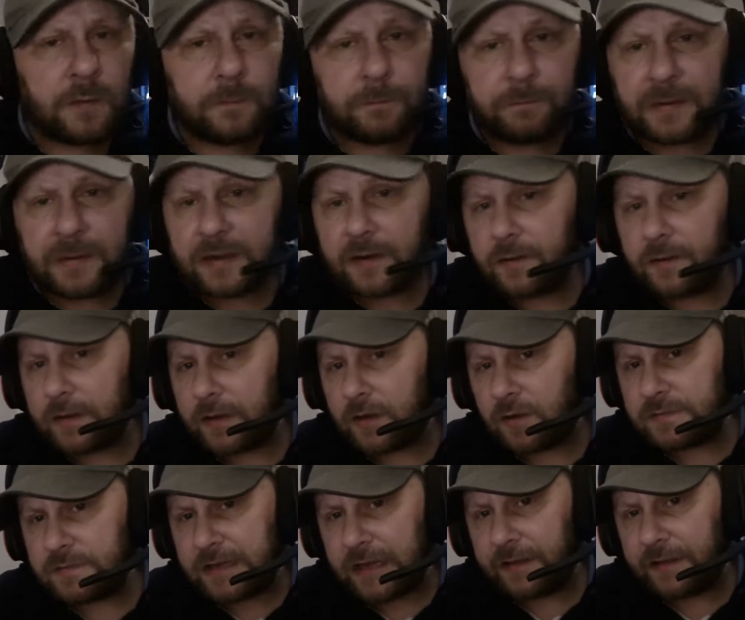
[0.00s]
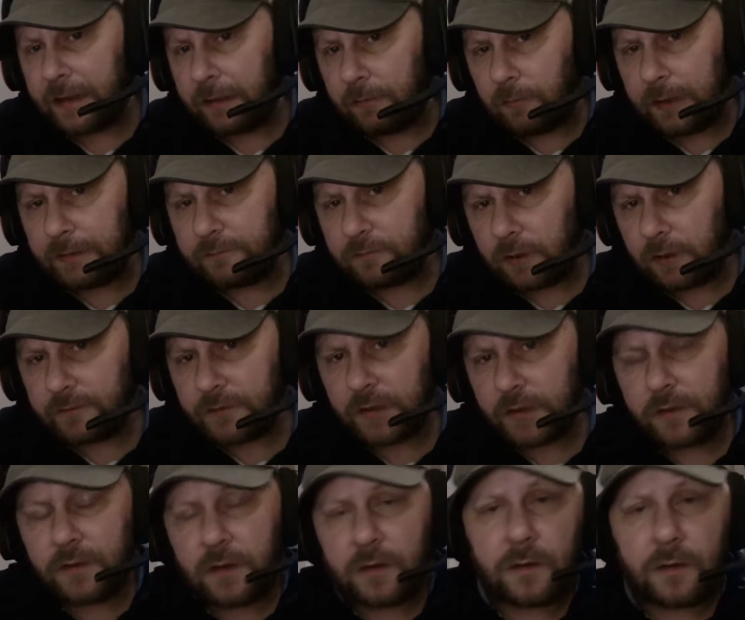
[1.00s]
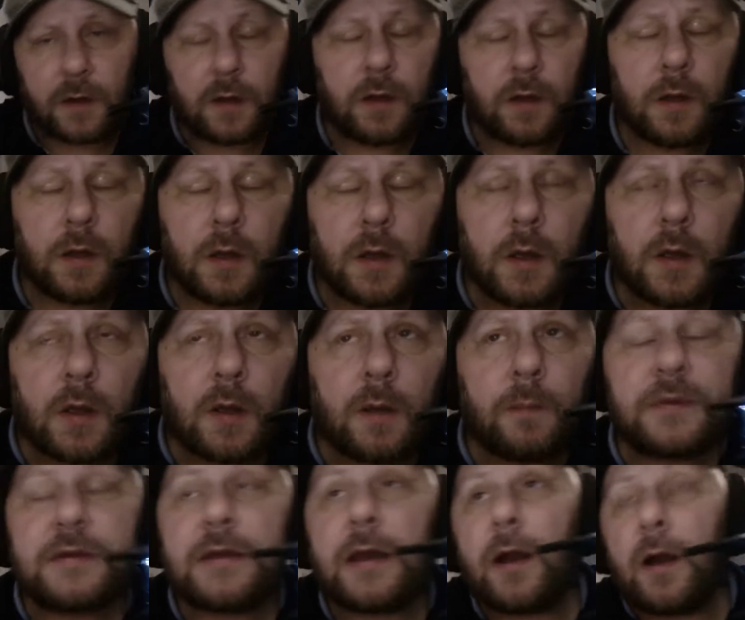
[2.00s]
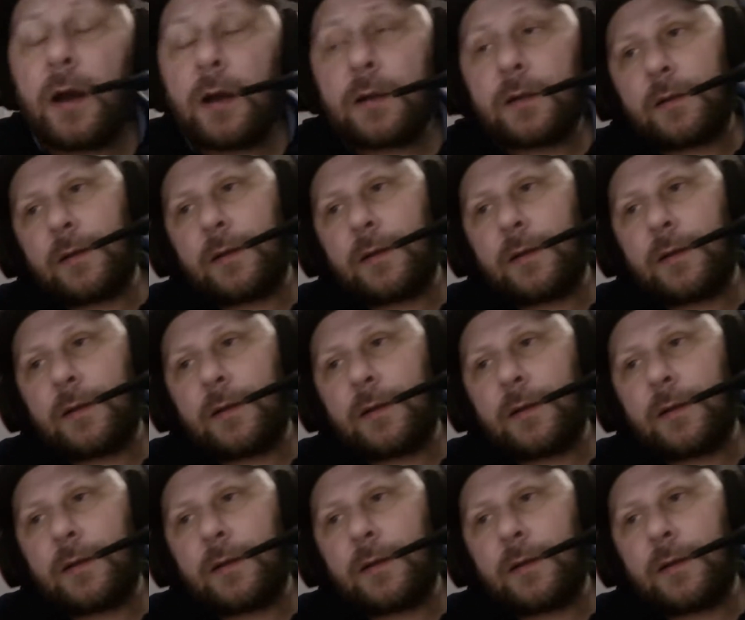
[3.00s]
Better that it comes out that way rather than the other. But yeah,